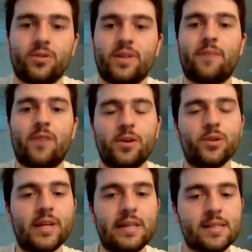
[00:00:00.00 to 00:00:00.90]
that very
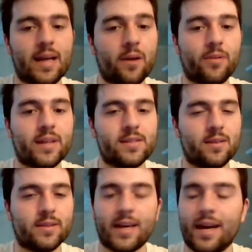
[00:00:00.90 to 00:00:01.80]
unique sound that
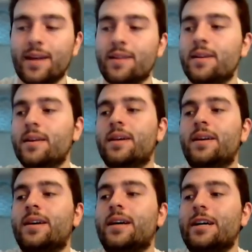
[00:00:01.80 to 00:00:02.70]
Slint had,
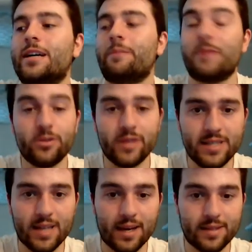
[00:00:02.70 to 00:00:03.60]
until these
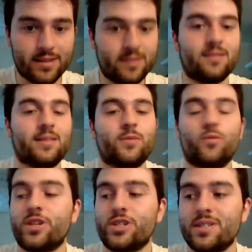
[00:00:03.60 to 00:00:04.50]
guys,
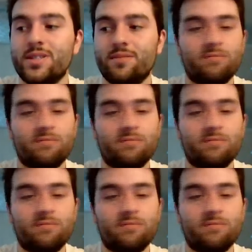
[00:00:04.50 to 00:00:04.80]
which is